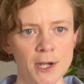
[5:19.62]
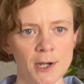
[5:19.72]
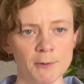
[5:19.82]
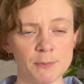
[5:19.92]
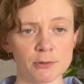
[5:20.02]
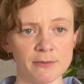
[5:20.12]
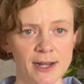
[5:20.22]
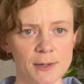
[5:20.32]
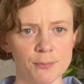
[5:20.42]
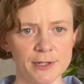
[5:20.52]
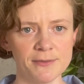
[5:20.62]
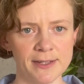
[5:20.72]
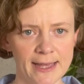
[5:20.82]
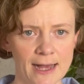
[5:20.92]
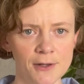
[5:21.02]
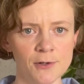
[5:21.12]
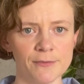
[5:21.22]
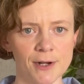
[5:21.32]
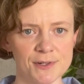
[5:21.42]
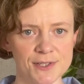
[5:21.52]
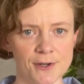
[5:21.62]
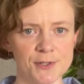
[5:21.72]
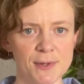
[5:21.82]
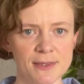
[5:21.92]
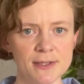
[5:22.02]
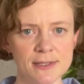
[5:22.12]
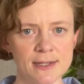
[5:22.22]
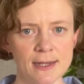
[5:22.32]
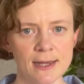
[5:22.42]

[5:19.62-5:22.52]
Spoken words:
We provide a brief account of our research methods,